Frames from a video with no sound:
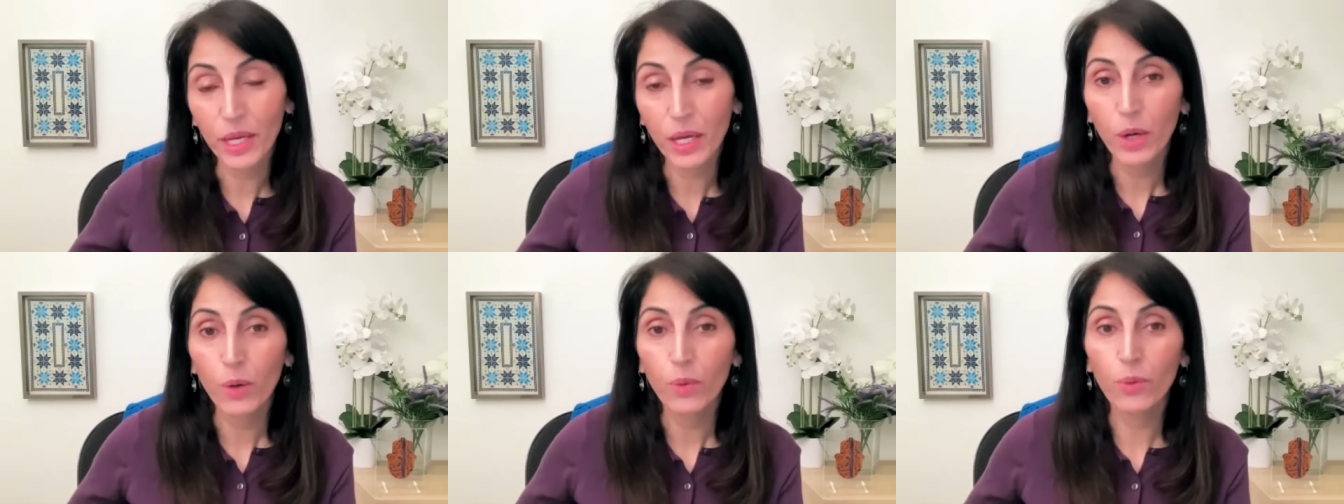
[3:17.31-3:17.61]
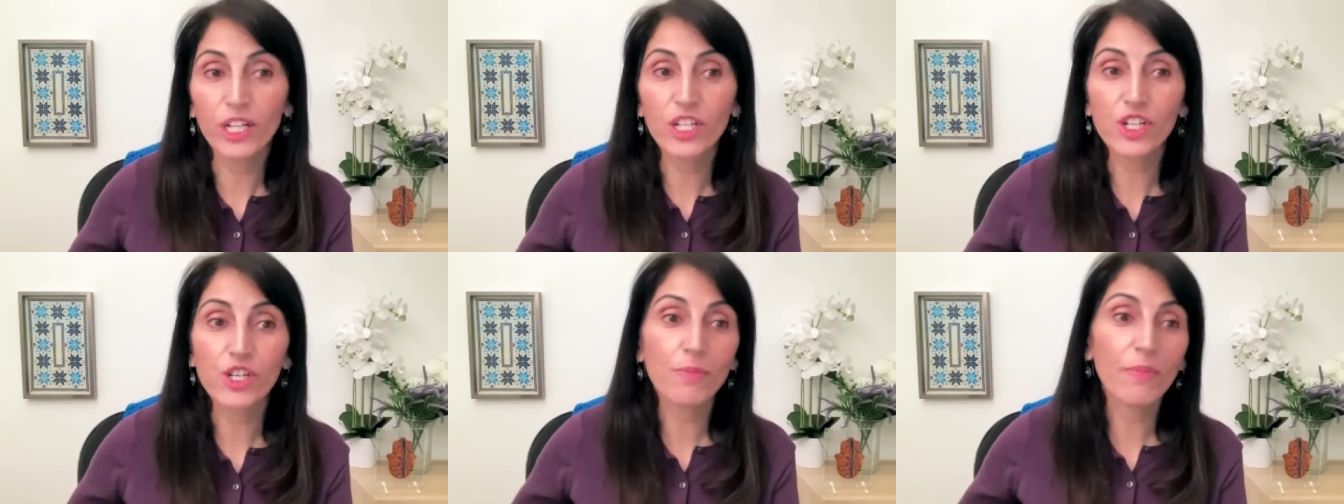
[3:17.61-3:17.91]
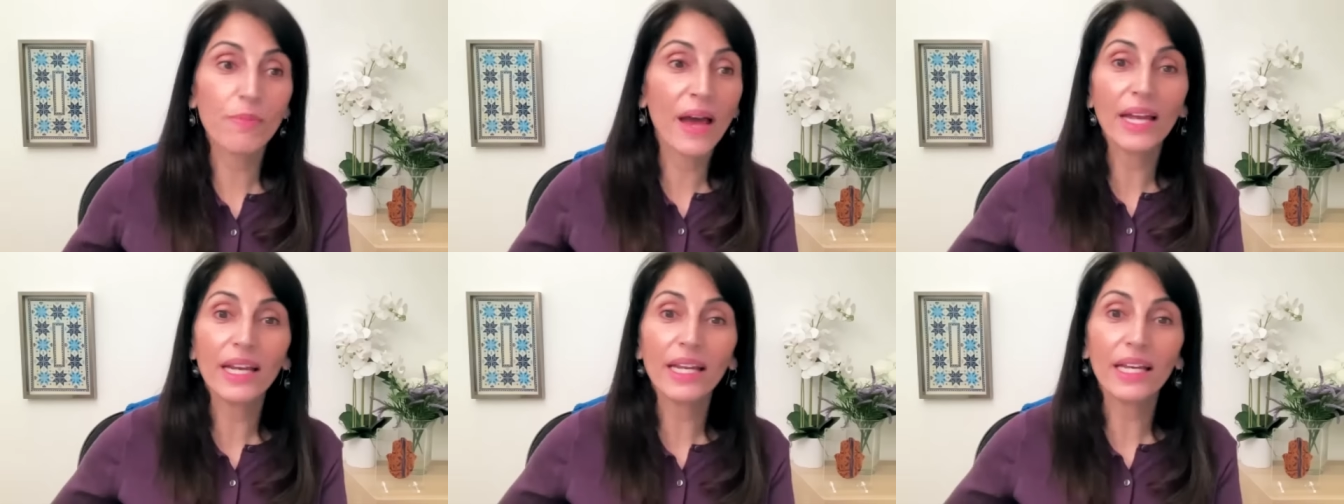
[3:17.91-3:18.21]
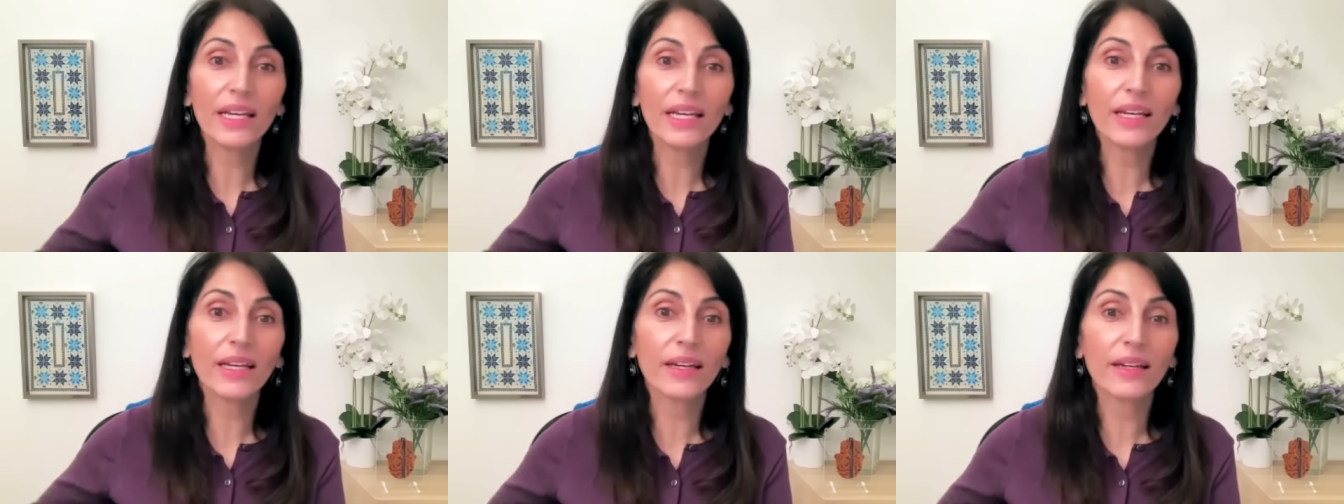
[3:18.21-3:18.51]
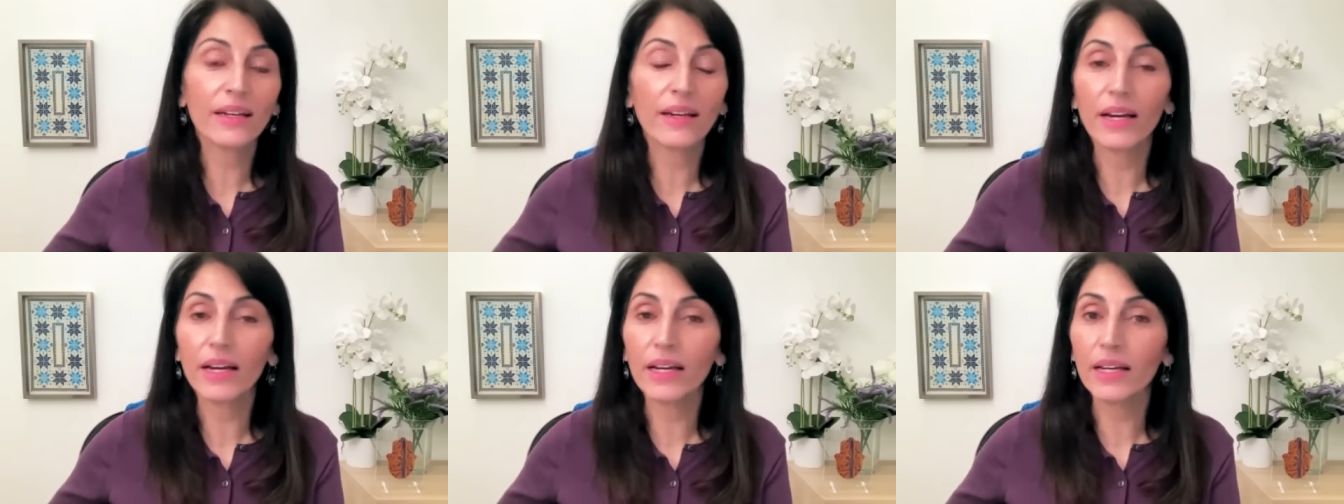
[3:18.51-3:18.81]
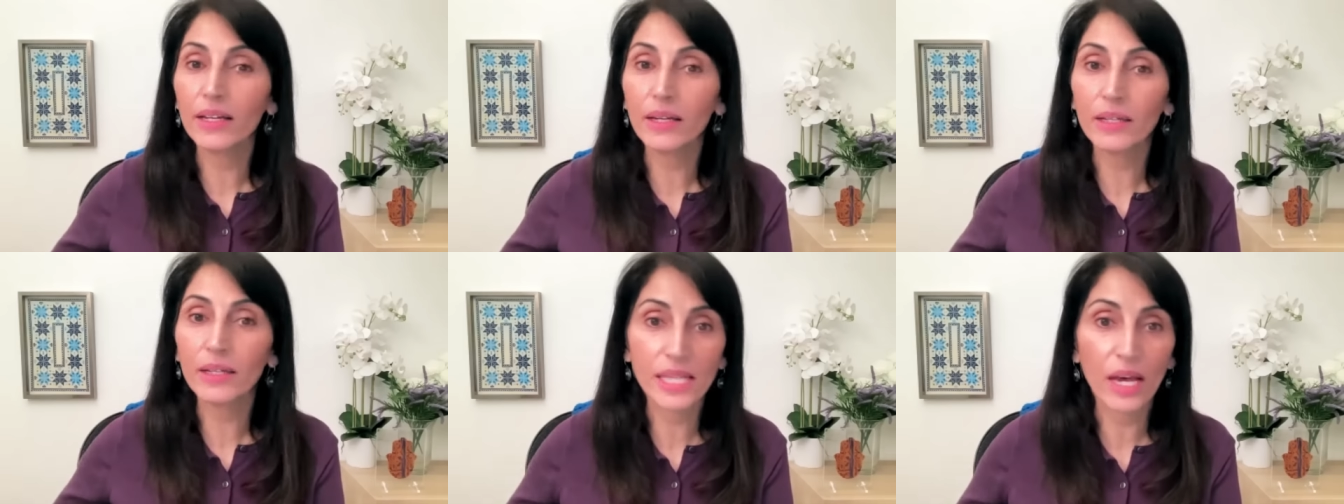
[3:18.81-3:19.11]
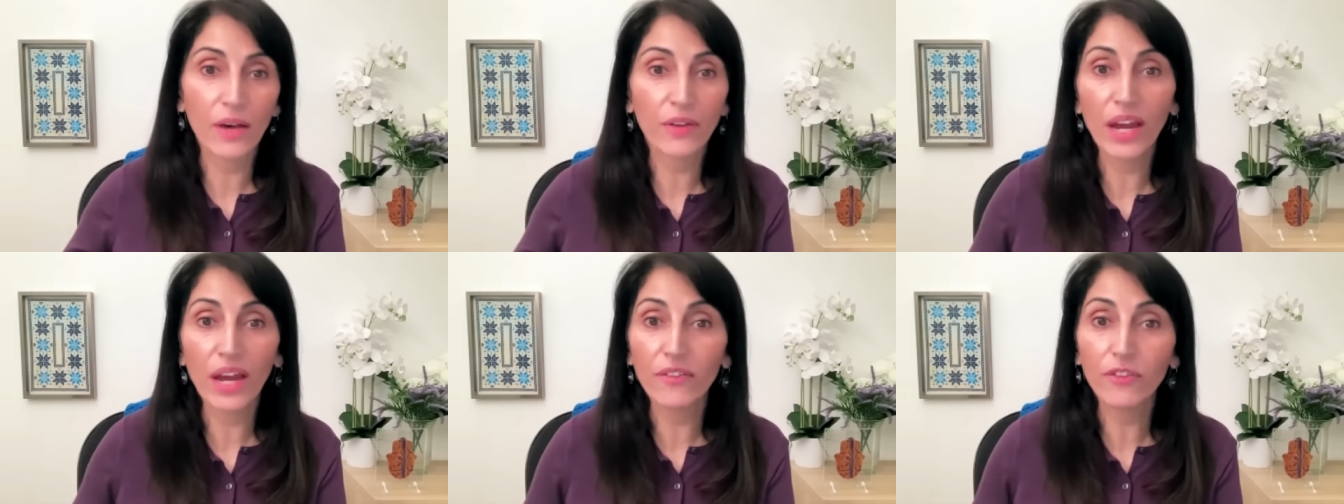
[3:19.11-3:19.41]
which many
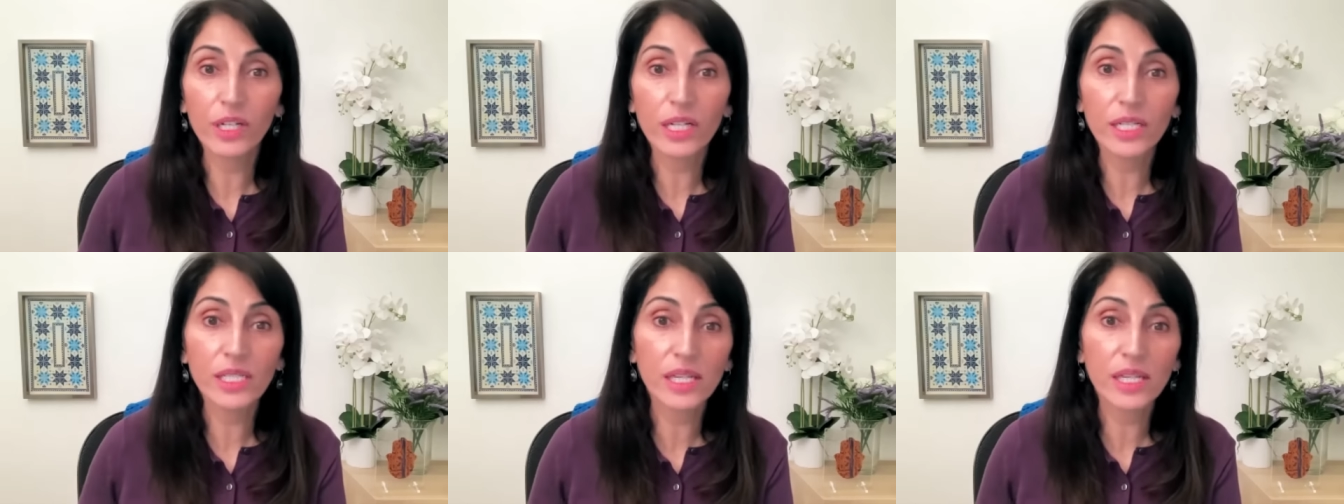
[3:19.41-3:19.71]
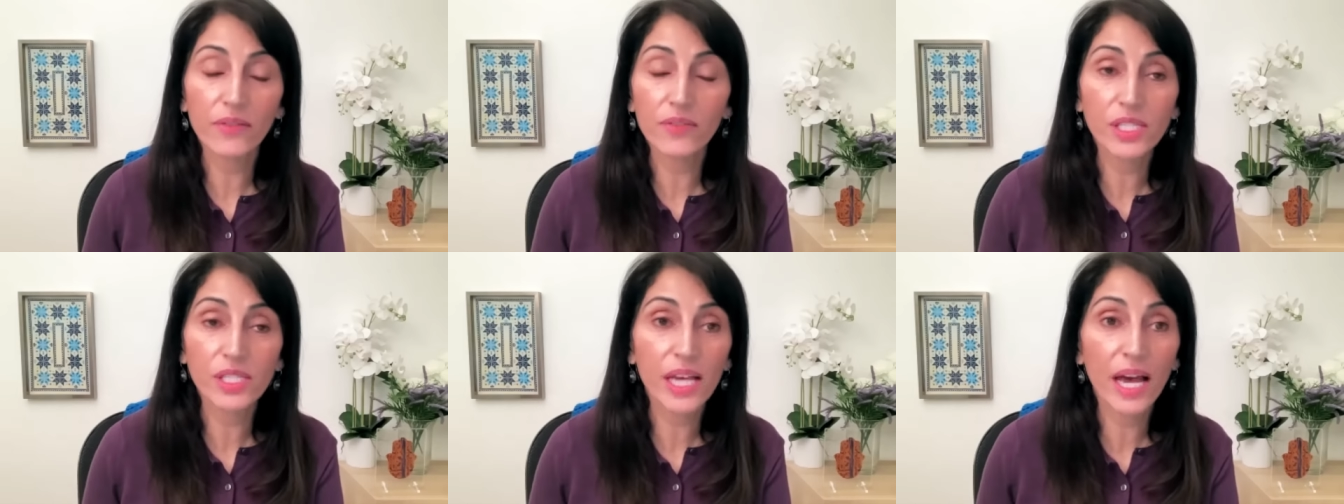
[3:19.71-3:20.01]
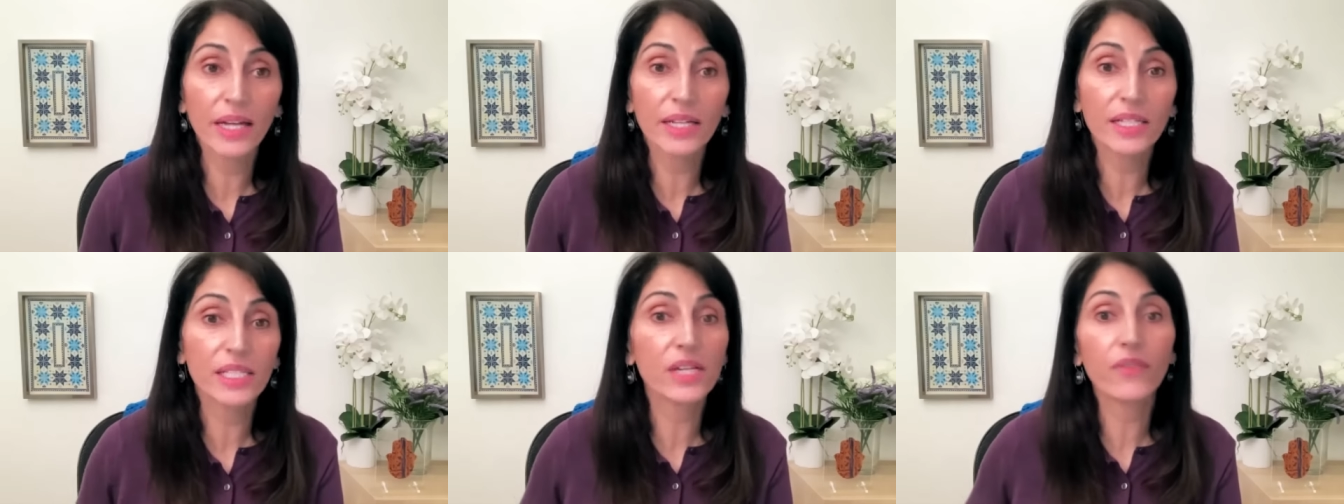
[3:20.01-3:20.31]
South Africans have said is